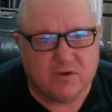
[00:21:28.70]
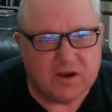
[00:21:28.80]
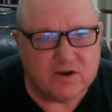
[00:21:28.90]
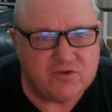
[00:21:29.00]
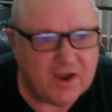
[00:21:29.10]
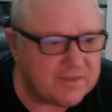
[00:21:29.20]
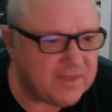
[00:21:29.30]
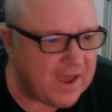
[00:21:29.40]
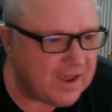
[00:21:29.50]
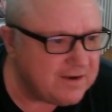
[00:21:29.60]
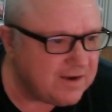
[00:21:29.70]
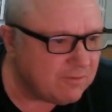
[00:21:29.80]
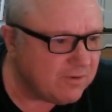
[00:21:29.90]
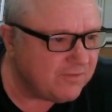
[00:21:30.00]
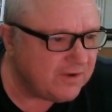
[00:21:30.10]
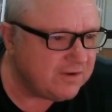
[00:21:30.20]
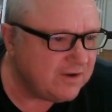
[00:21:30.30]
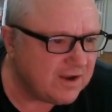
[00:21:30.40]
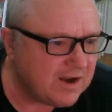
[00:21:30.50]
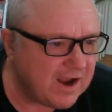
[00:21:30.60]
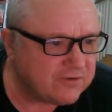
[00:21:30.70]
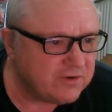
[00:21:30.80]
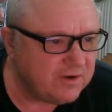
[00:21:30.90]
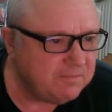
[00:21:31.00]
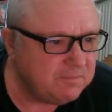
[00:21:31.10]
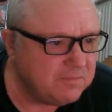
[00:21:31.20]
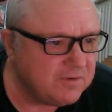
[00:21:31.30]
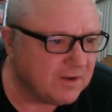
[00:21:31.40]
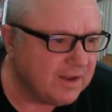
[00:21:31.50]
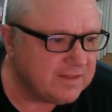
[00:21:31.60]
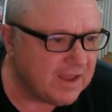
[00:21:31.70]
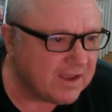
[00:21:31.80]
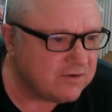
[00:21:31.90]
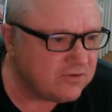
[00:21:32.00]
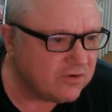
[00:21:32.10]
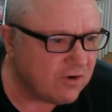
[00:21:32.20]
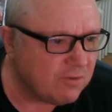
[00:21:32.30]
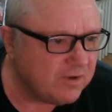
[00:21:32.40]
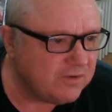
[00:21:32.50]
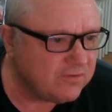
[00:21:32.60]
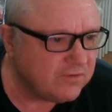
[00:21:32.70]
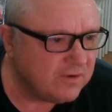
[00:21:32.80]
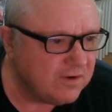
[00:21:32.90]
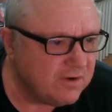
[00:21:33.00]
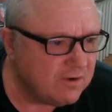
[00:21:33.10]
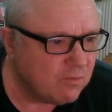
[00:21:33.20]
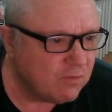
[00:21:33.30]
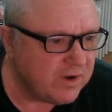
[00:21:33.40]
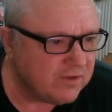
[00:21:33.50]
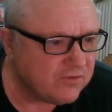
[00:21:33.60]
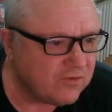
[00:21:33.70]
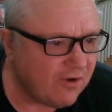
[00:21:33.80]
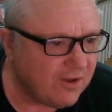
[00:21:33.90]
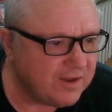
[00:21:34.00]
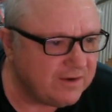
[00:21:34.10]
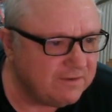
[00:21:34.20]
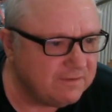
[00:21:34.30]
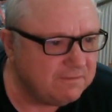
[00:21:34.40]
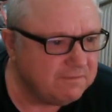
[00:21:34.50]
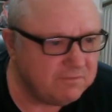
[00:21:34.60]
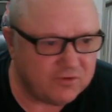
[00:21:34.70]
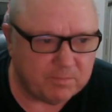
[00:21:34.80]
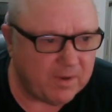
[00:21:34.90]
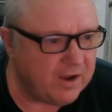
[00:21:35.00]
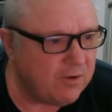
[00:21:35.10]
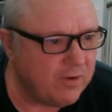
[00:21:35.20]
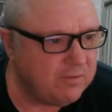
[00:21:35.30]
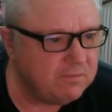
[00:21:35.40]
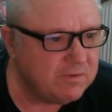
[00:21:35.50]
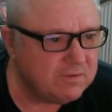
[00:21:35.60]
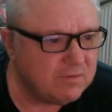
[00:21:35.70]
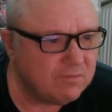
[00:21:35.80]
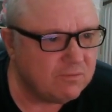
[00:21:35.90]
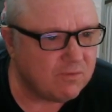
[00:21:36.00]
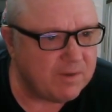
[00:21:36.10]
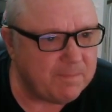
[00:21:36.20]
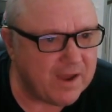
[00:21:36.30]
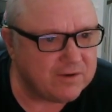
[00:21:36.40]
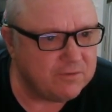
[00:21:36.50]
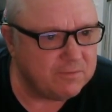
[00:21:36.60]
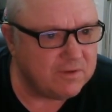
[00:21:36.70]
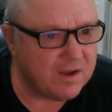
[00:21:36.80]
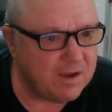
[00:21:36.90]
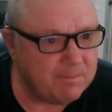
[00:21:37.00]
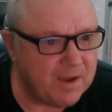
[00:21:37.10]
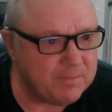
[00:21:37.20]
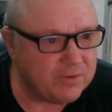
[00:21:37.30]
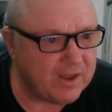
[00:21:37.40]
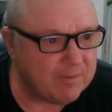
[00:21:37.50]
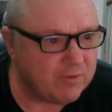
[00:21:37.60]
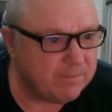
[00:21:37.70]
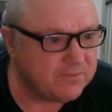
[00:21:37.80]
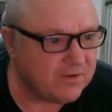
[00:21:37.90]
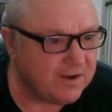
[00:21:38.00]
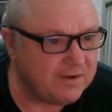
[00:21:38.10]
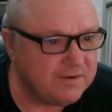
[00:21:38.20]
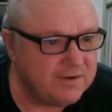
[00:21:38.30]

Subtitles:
can eject that and get rid of it, and you can actually delete that because you could always reinstall it just by going right back to Bambu Lab website.